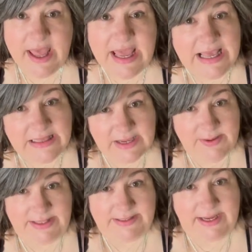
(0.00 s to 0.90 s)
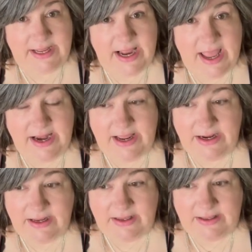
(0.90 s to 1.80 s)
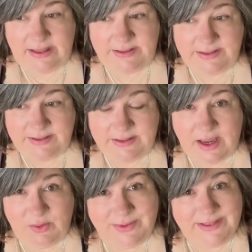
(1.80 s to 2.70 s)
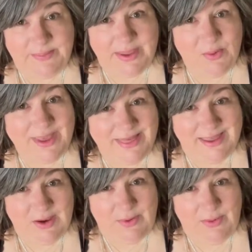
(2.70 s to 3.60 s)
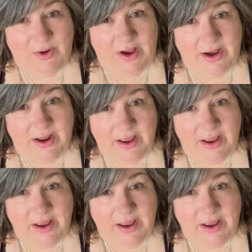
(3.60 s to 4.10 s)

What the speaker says: it limits it and it gets us stuck with something we think we want,